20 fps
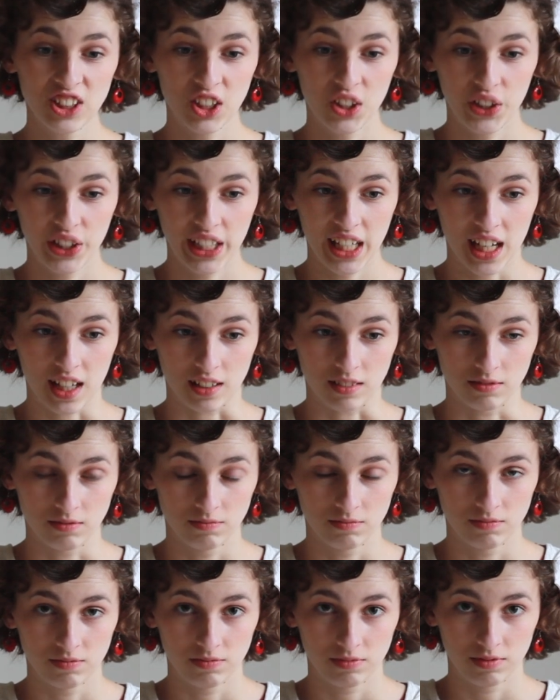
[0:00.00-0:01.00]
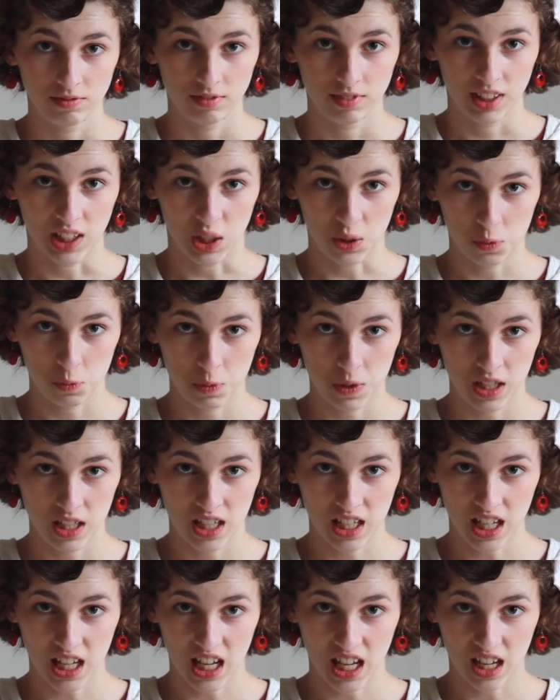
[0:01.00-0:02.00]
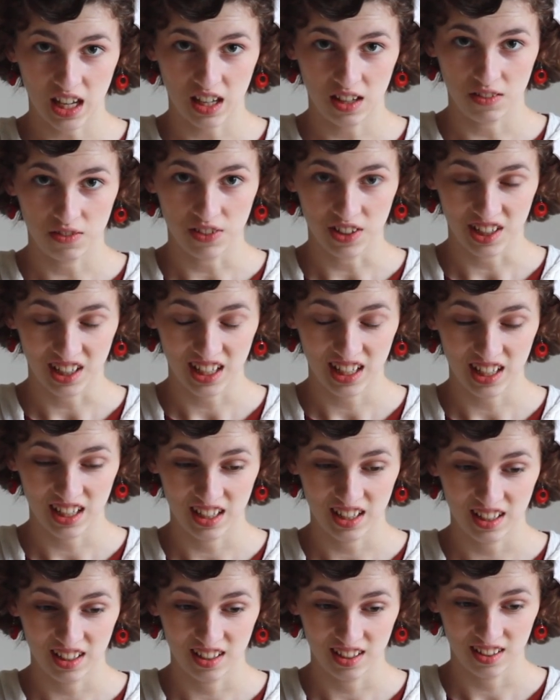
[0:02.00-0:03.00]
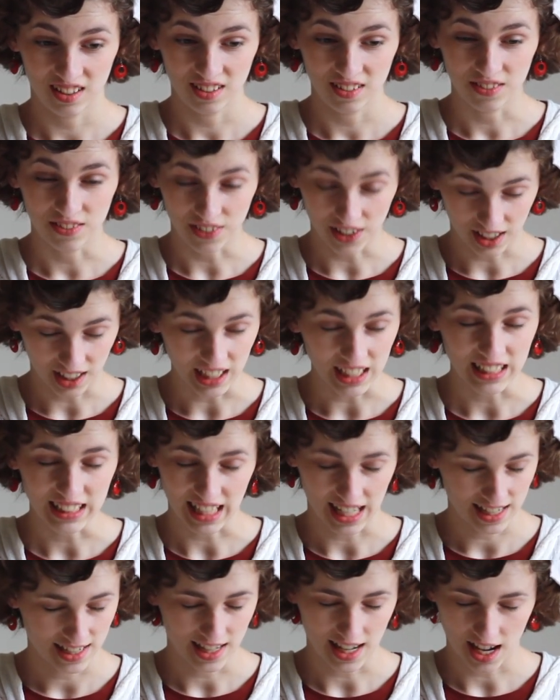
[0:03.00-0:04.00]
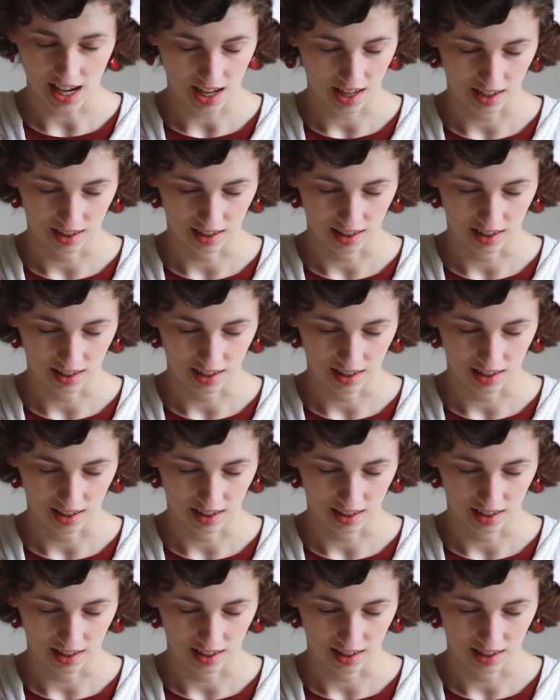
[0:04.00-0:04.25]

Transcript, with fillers: sew again, that would be a very very sad day.